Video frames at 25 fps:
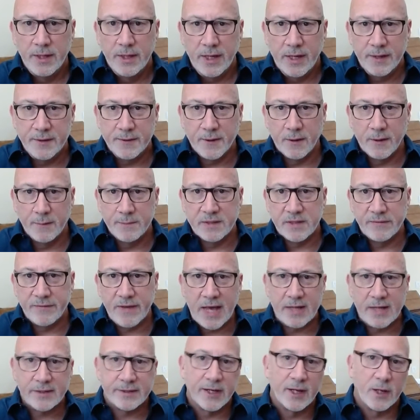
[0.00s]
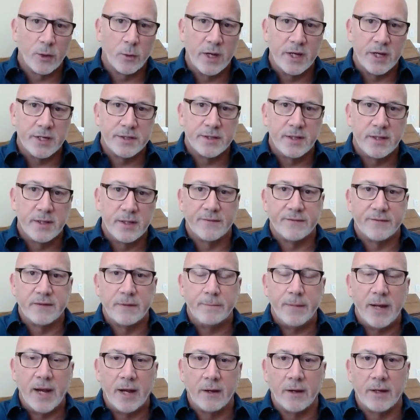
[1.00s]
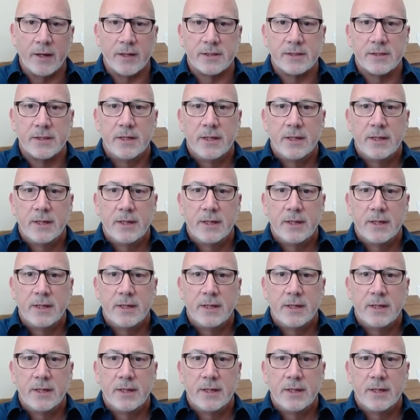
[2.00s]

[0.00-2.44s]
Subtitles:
in terms of asking questions of the parent.